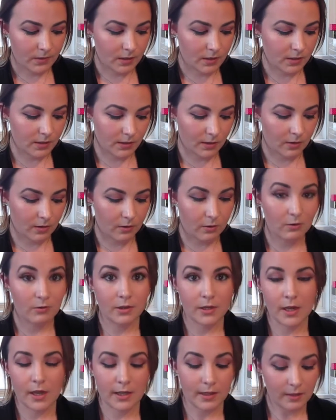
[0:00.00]
So
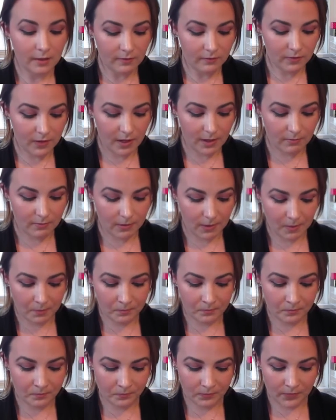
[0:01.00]
yeah, I love that
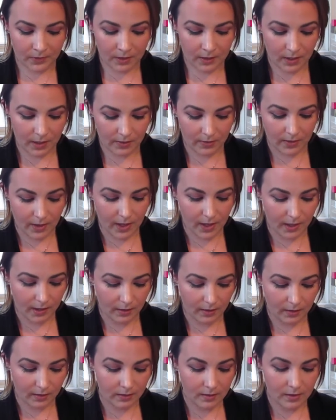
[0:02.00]
one. And
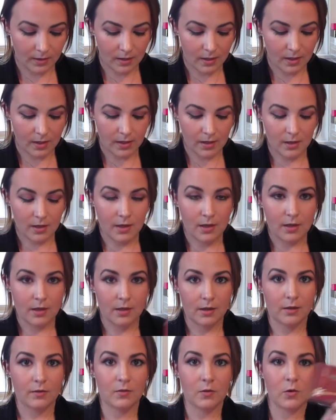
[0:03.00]
then,
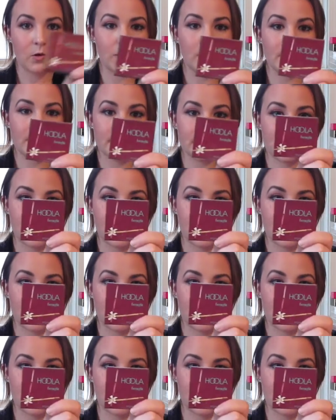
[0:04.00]
of course,